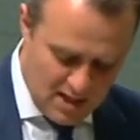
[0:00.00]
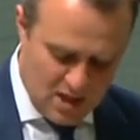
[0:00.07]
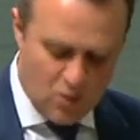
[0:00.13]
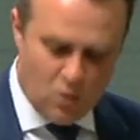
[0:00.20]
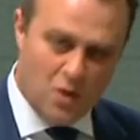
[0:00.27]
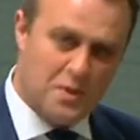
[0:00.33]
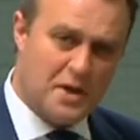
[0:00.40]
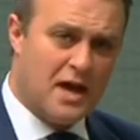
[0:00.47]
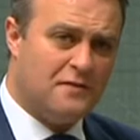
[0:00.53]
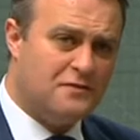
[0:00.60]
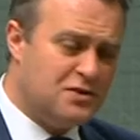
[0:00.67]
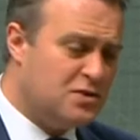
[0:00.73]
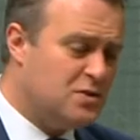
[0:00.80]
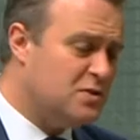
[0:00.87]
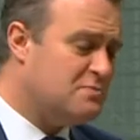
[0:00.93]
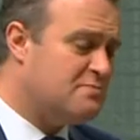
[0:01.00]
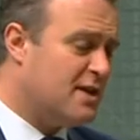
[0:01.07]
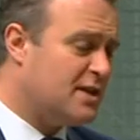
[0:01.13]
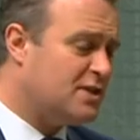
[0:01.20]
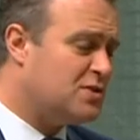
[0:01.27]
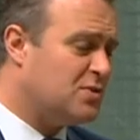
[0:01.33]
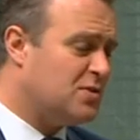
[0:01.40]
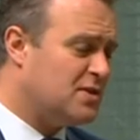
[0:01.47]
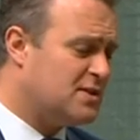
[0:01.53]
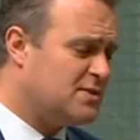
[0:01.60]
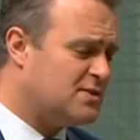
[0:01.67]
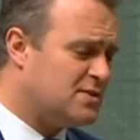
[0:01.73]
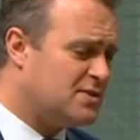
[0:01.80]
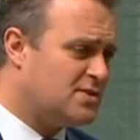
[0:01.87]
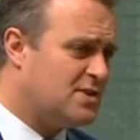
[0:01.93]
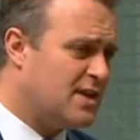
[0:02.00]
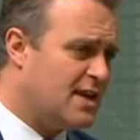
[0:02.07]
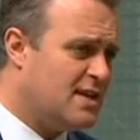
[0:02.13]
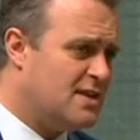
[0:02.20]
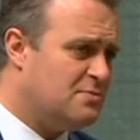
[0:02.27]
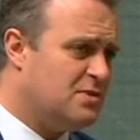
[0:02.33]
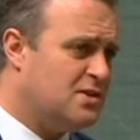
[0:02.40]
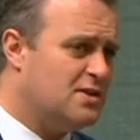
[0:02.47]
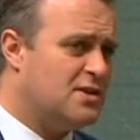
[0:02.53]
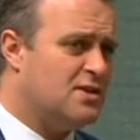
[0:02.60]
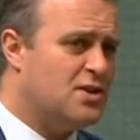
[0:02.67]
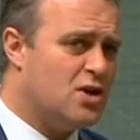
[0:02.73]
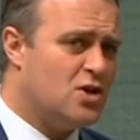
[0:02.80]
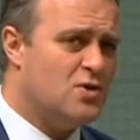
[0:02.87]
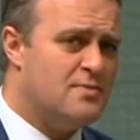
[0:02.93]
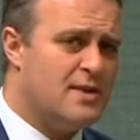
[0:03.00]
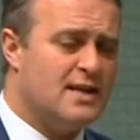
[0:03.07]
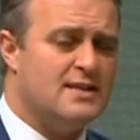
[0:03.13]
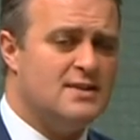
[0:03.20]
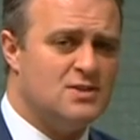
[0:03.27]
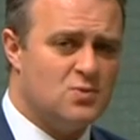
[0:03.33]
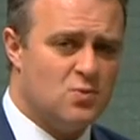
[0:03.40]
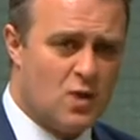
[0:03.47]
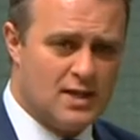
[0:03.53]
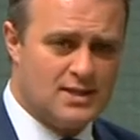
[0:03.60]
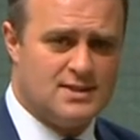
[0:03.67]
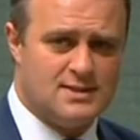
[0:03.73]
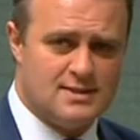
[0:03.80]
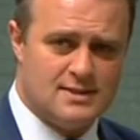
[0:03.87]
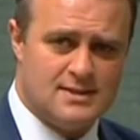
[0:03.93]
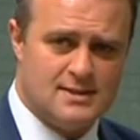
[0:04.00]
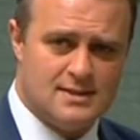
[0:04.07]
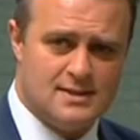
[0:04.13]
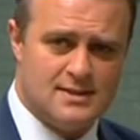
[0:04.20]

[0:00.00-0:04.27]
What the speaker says: what we have to do is make sure that it's sustainable and that no money is wasted.